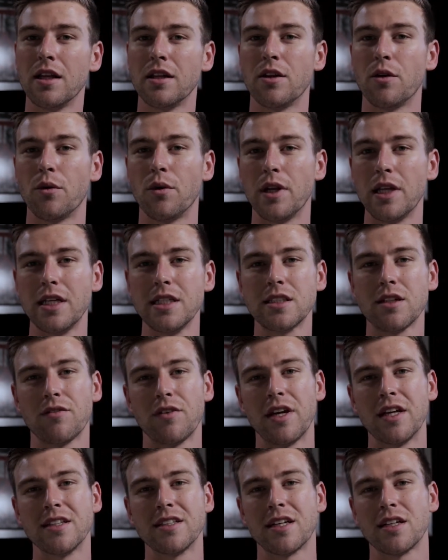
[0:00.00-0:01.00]
the release of
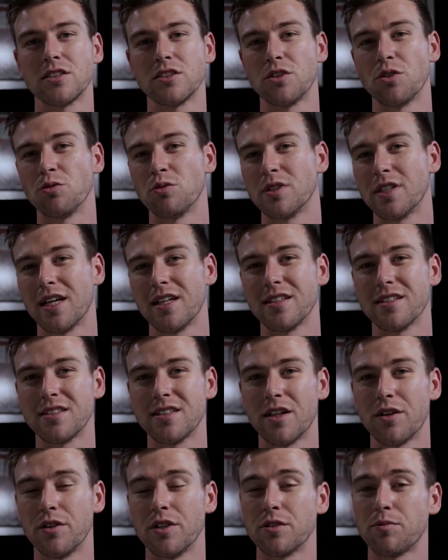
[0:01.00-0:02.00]
Intel's new 10
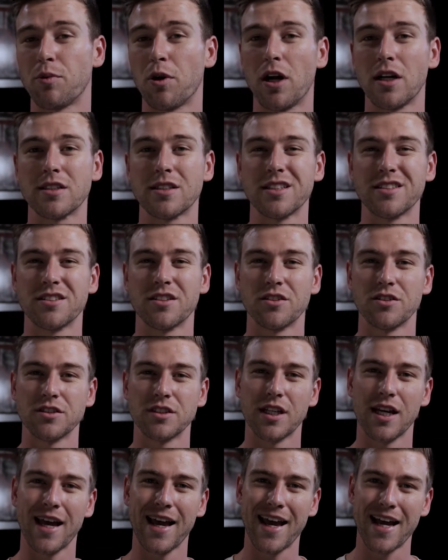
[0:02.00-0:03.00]
series
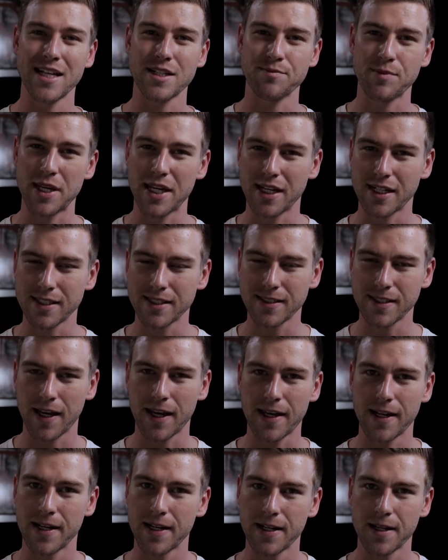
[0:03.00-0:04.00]
processors has me
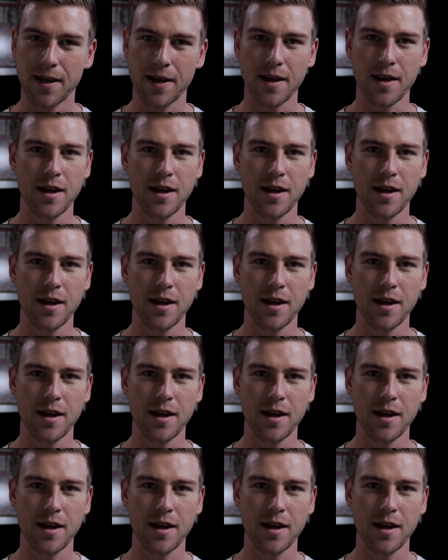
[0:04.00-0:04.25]
excited.